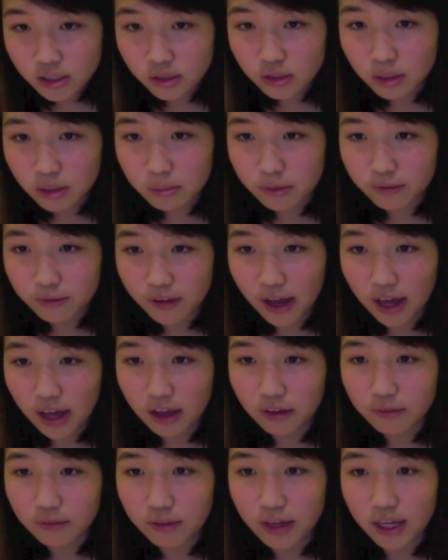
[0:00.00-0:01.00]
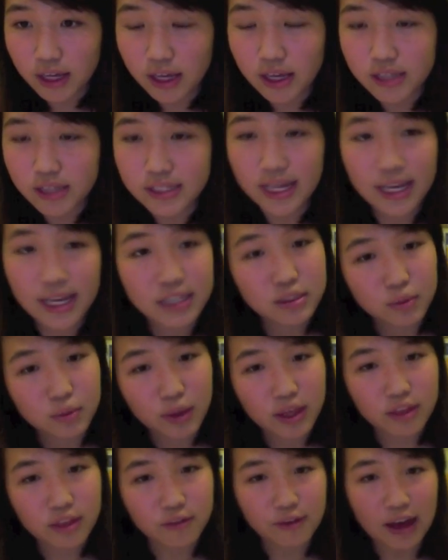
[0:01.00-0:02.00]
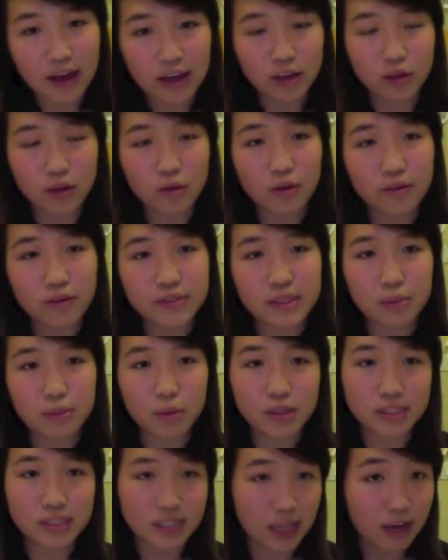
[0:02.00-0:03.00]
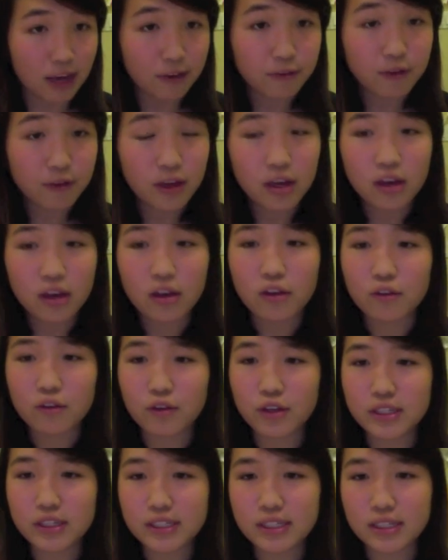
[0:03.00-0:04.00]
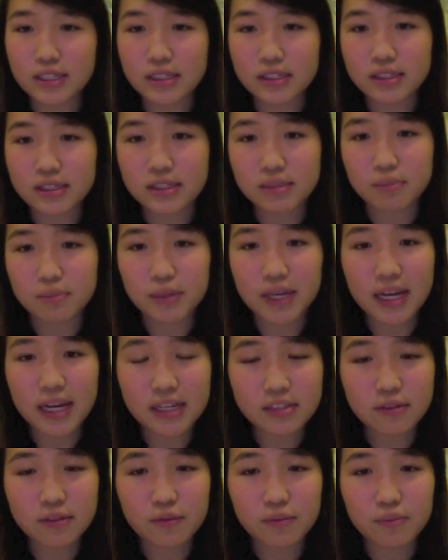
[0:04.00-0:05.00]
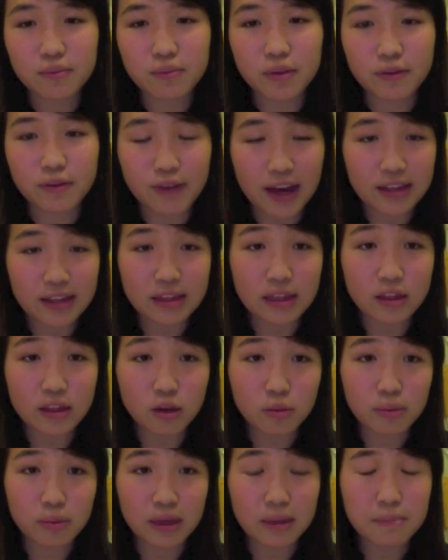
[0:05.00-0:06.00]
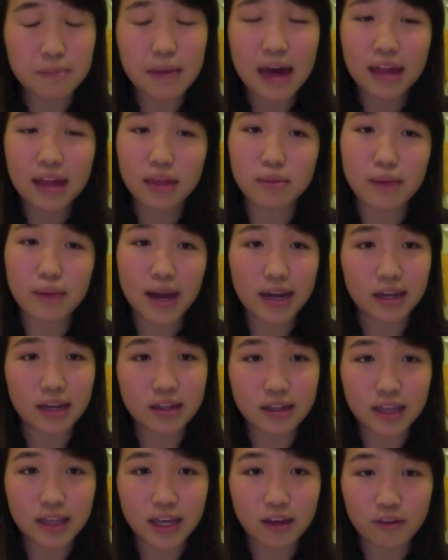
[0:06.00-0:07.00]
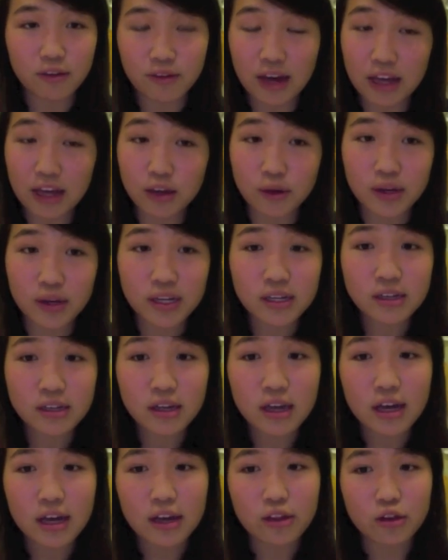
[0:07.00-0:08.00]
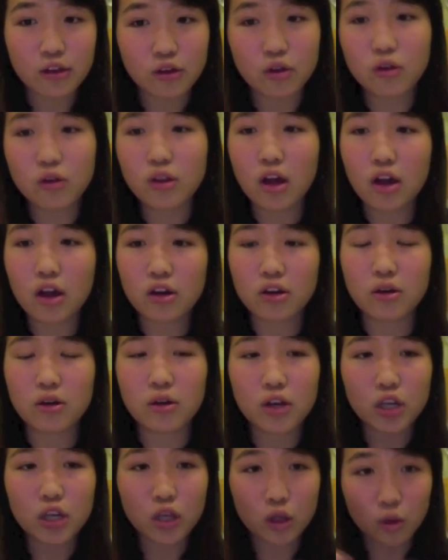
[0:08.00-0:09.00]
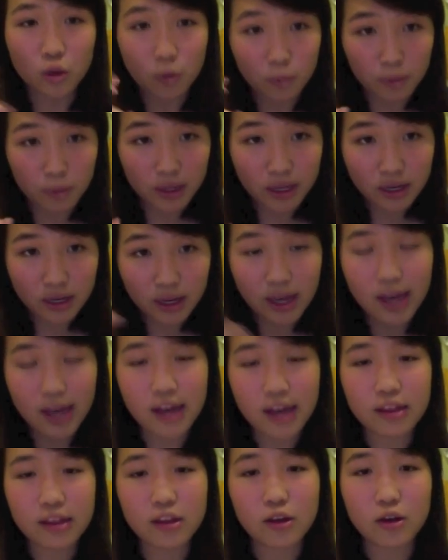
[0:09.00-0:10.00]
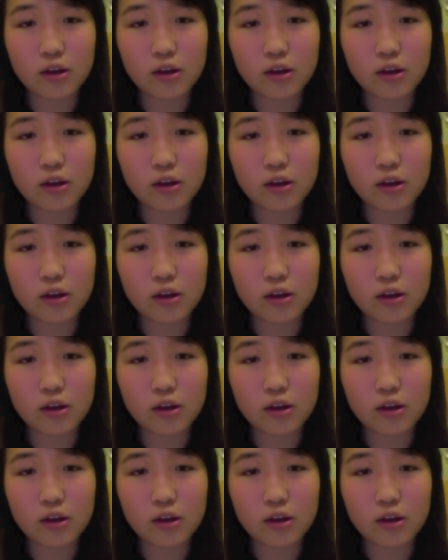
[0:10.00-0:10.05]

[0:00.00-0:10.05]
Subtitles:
number 5, it takes away the value of someone's life. For instance, because of the fact that they're being mathematically evaluated, they're no longer human and they're